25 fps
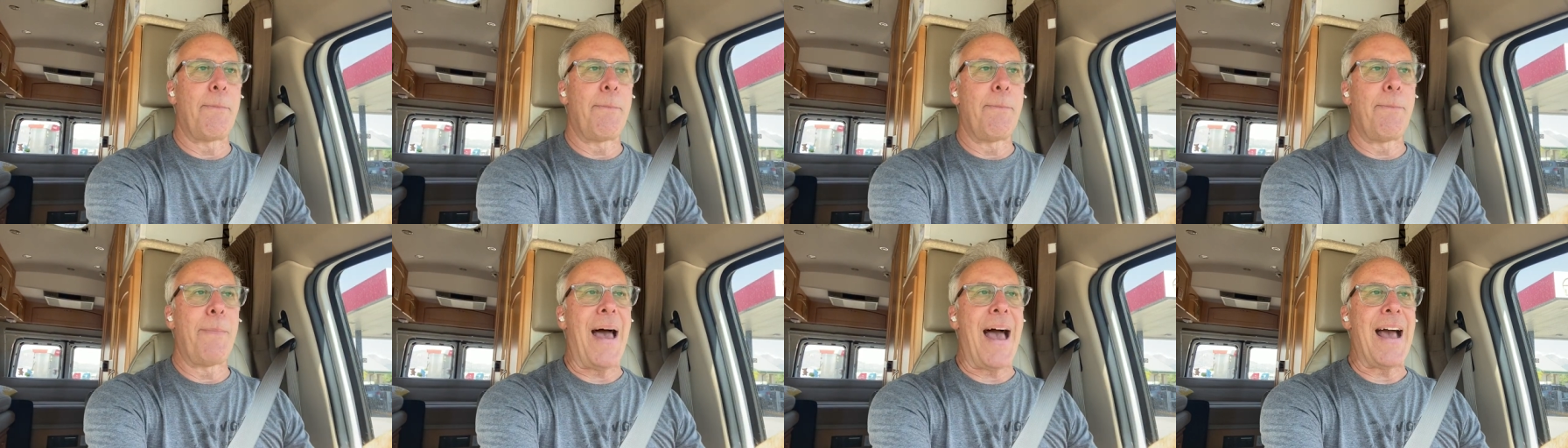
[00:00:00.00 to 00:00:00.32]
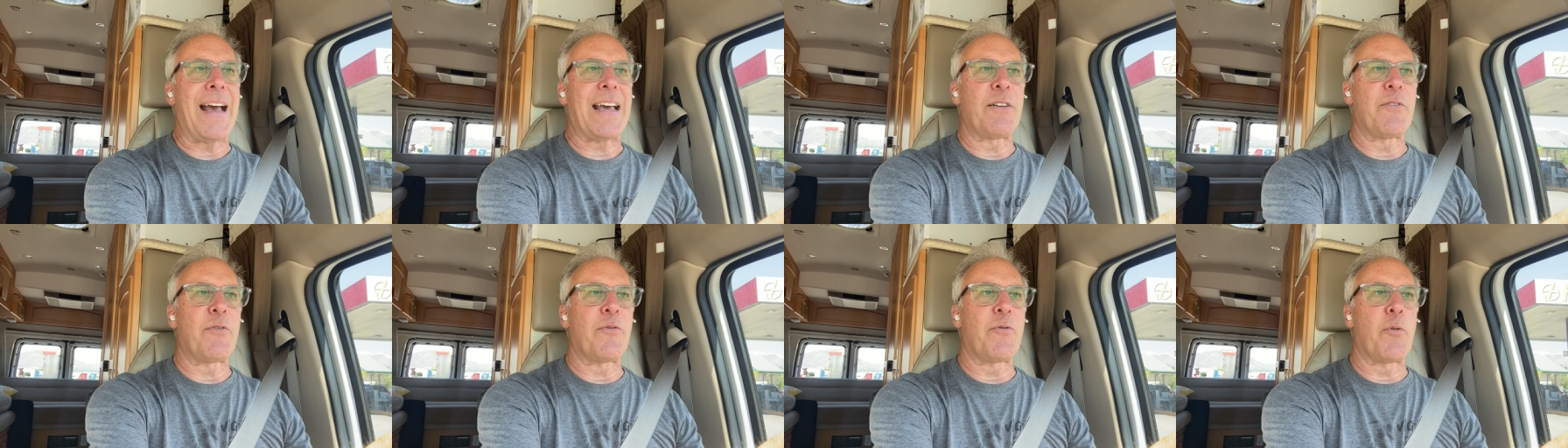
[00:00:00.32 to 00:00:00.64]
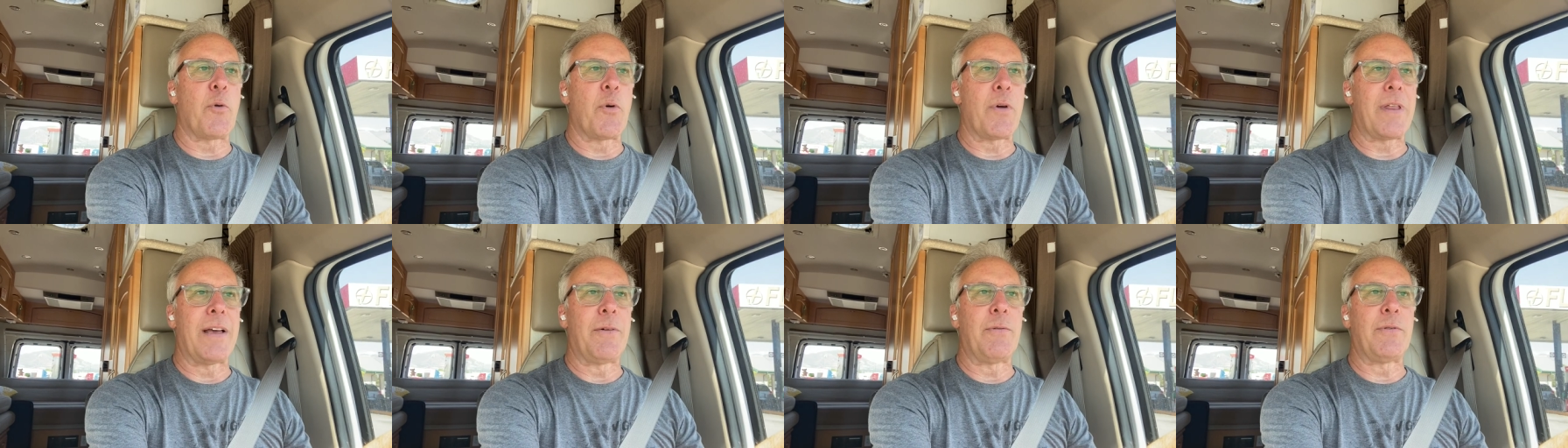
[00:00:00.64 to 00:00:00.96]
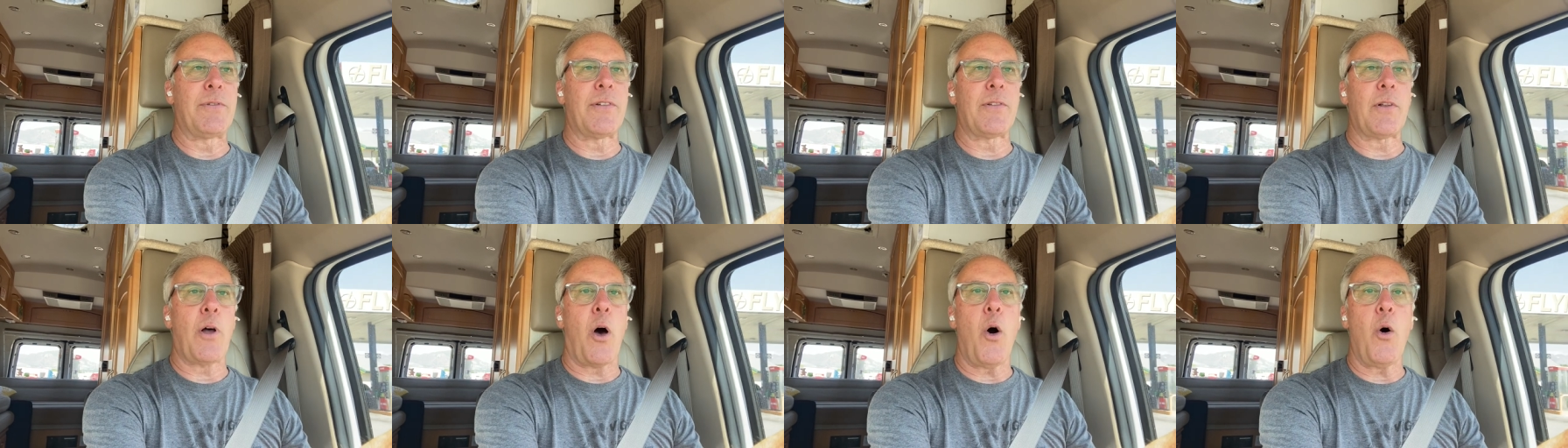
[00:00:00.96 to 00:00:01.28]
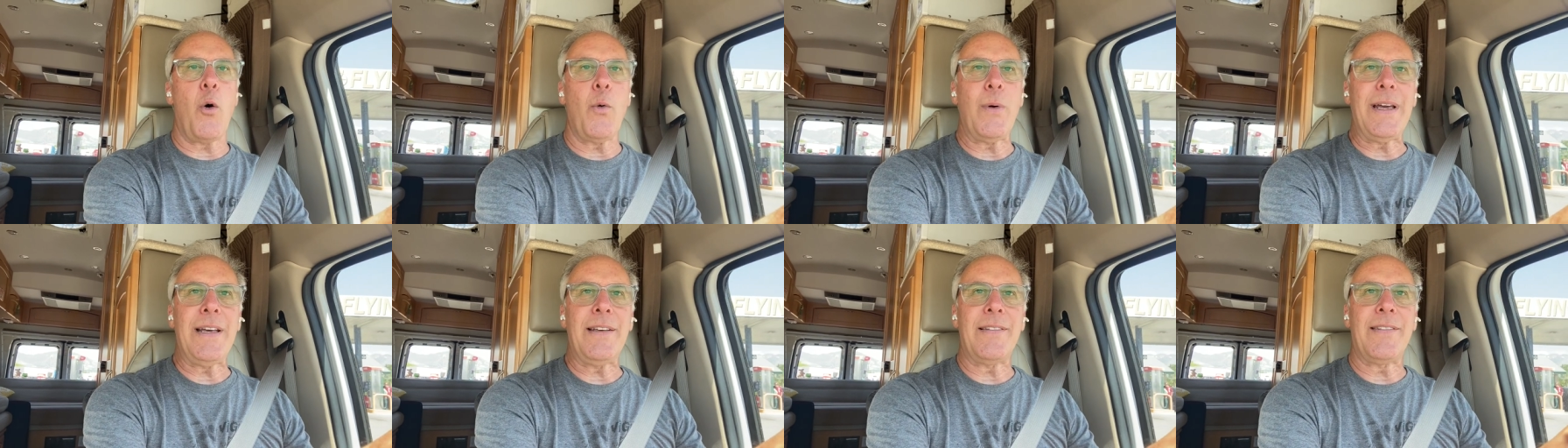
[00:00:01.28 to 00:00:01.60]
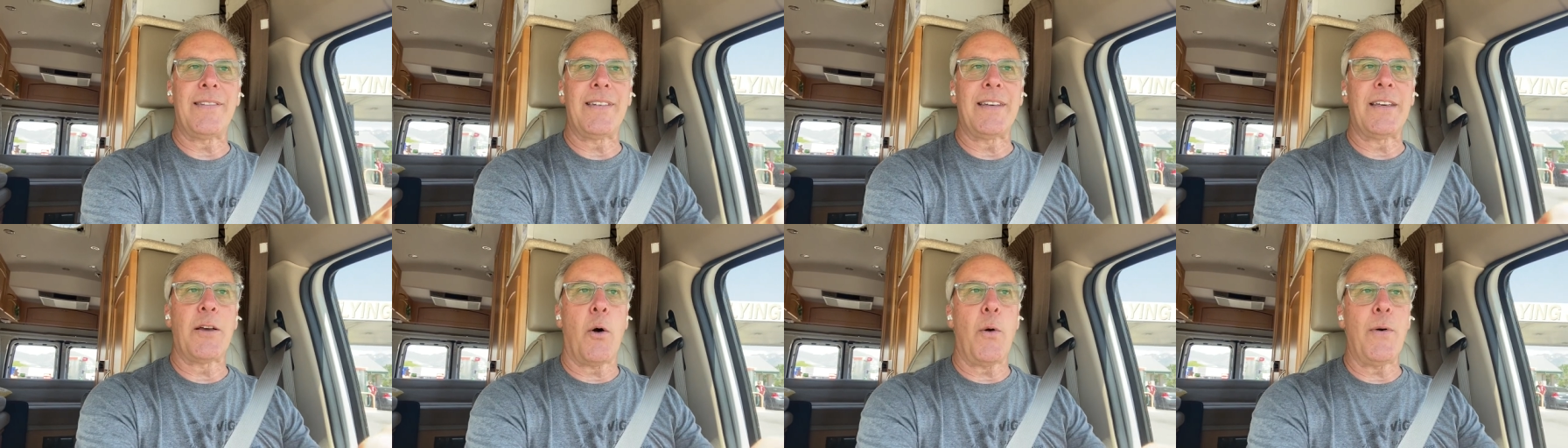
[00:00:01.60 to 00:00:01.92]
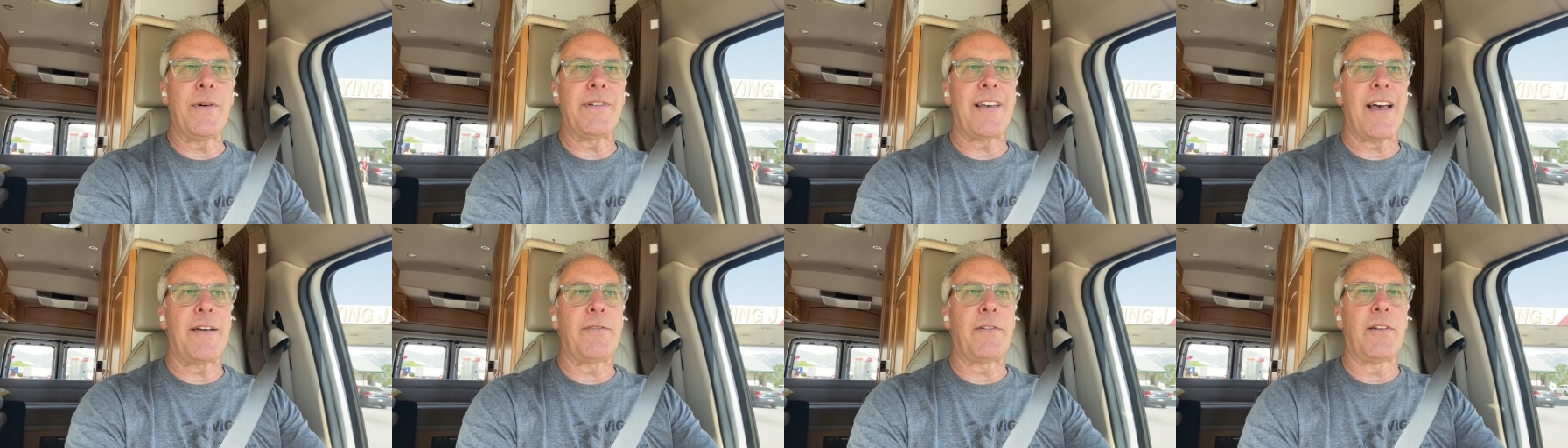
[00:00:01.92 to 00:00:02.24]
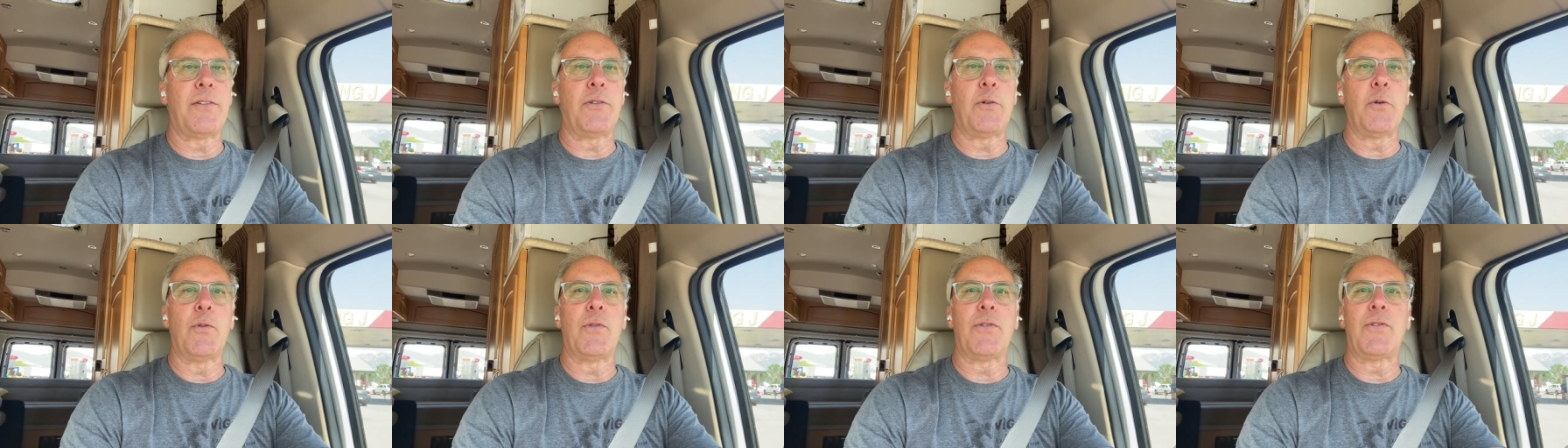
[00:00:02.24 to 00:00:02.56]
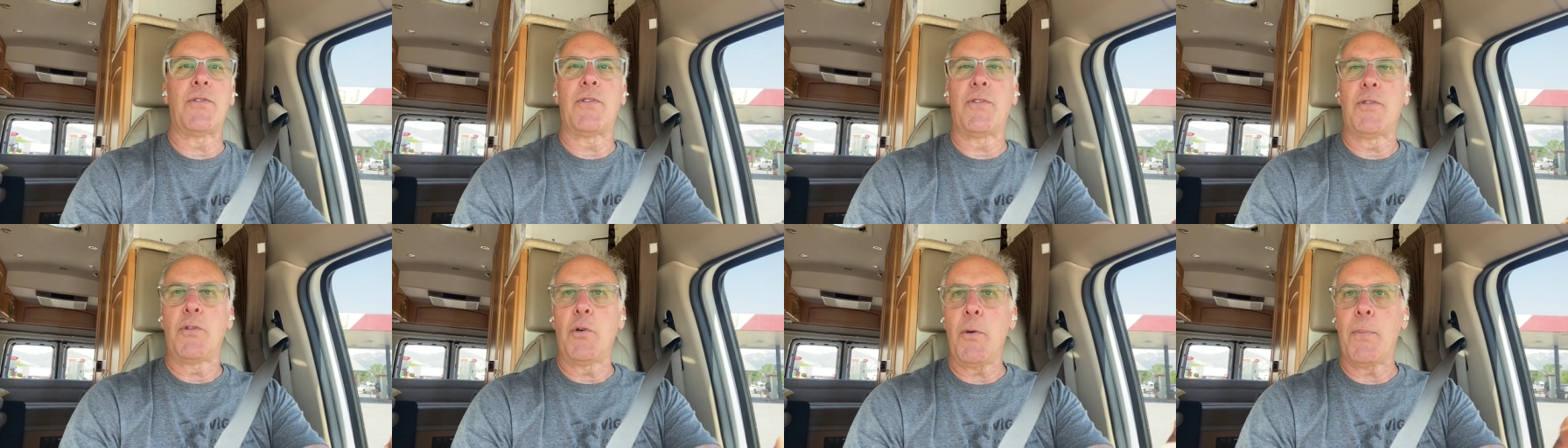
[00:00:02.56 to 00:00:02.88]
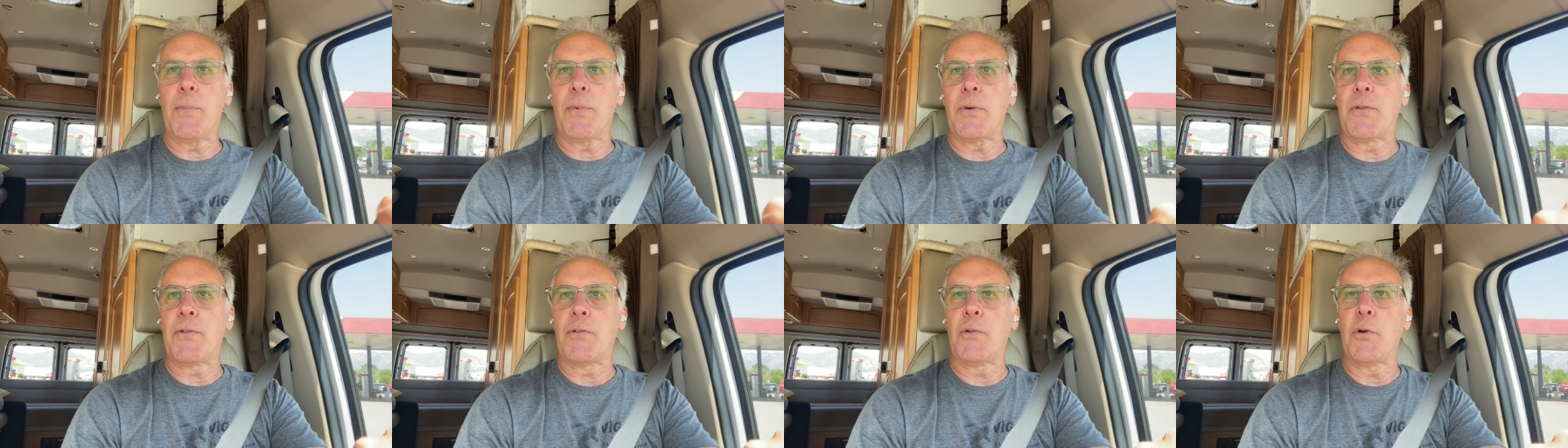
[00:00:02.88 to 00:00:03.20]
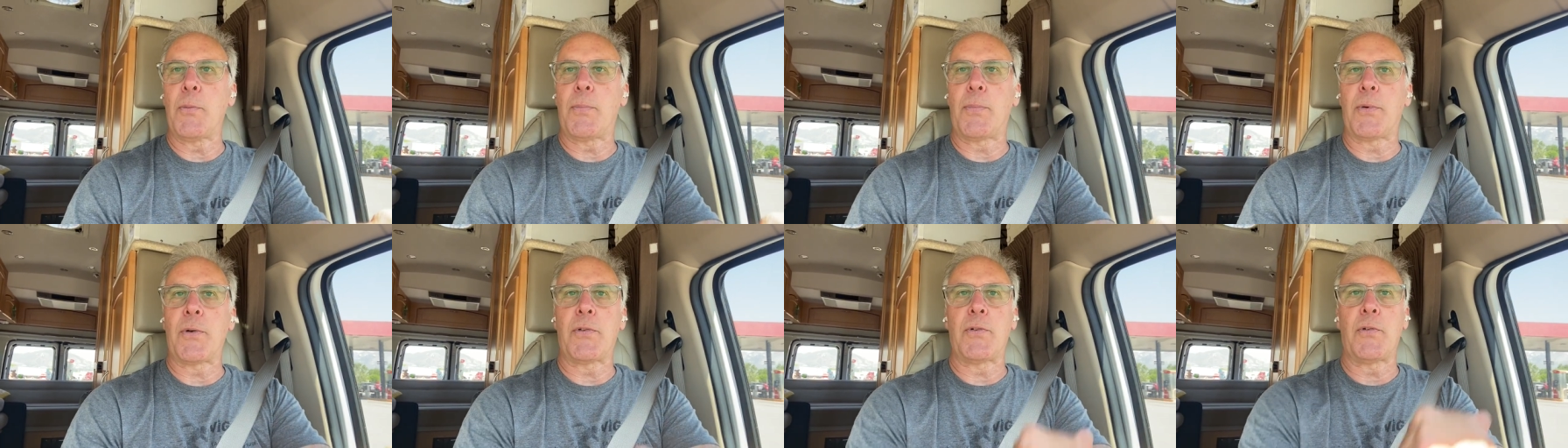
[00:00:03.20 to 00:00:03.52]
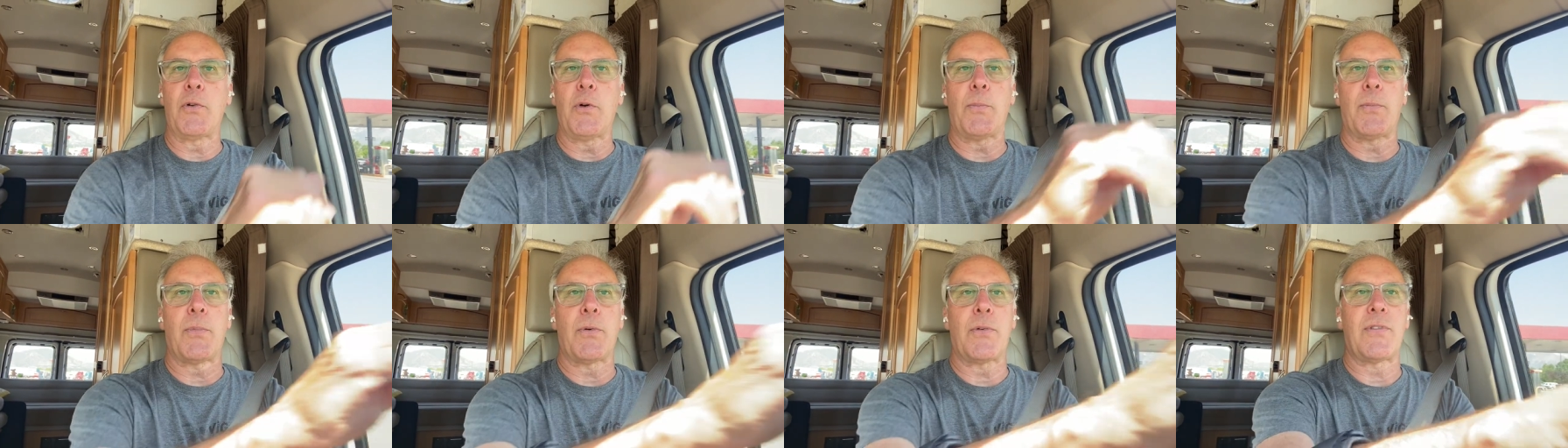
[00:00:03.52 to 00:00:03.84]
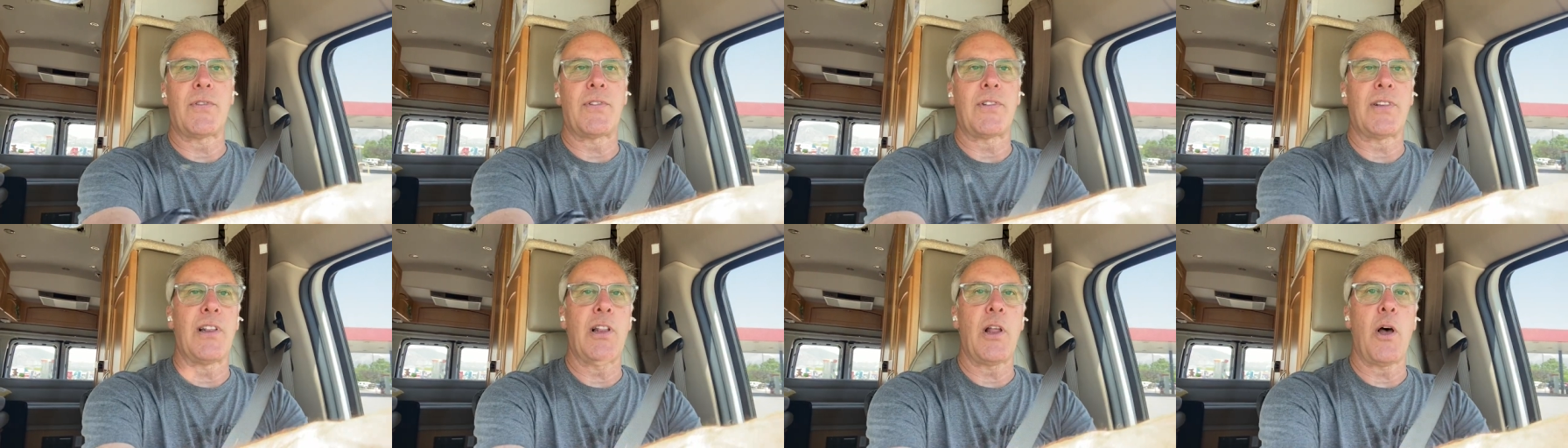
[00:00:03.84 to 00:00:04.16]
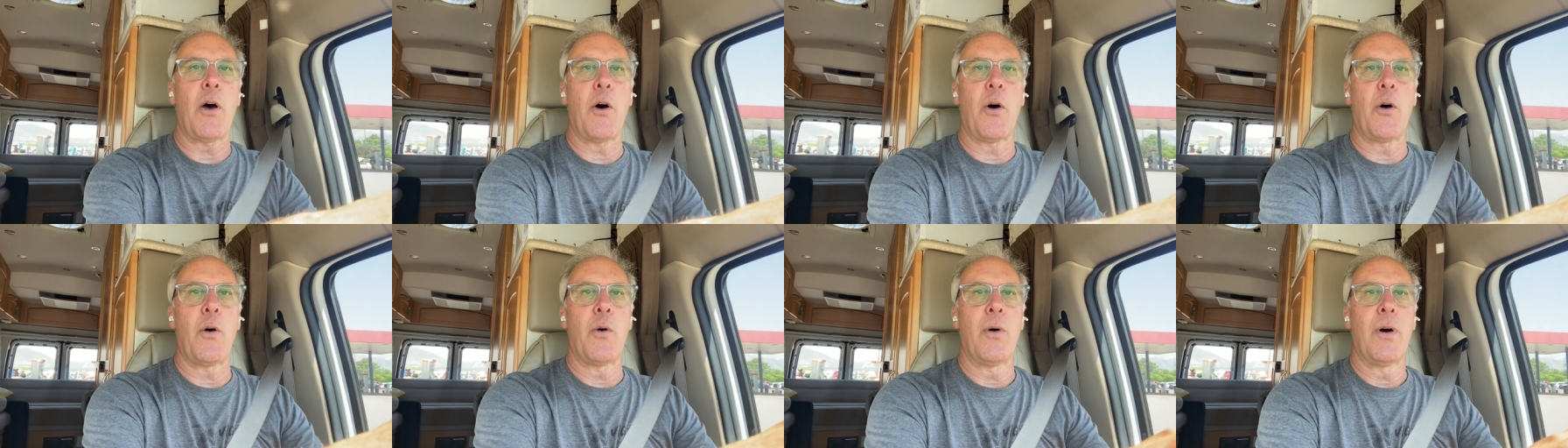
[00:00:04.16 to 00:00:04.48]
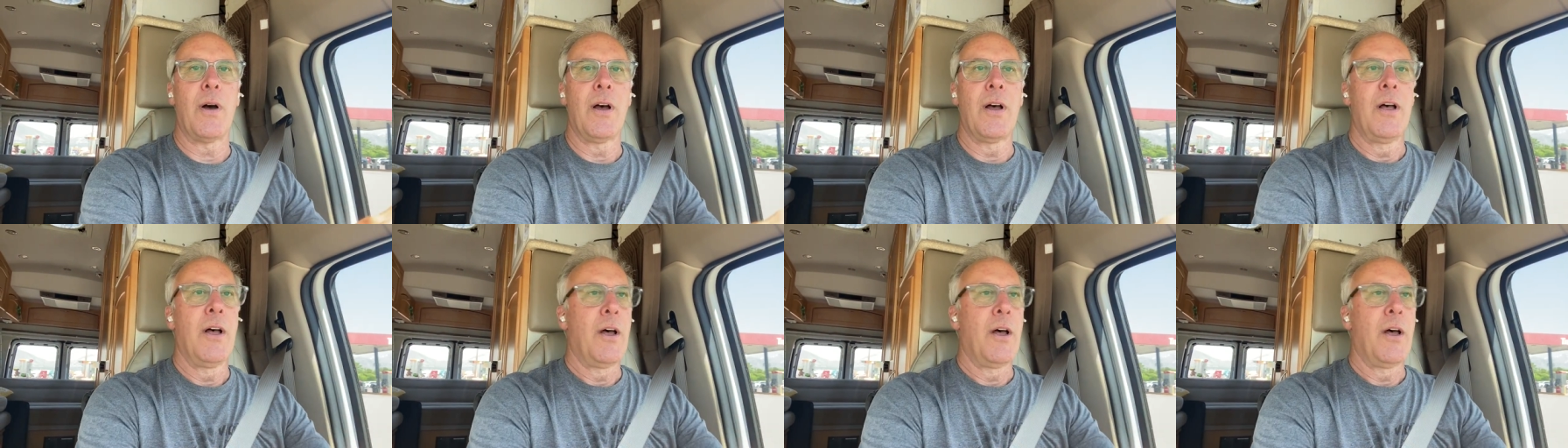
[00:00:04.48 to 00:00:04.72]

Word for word: back and forth. It was just always, you always have to do super, super, super slow